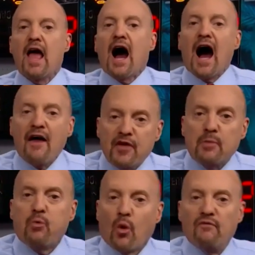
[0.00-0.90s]
I think
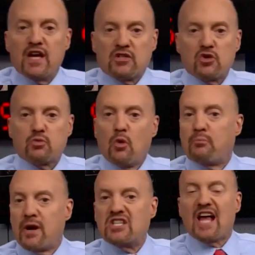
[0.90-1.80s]
more investors will
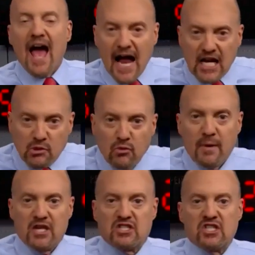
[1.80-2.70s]
embrace actual
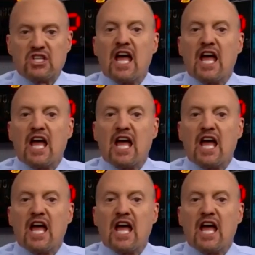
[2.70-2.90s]
medicines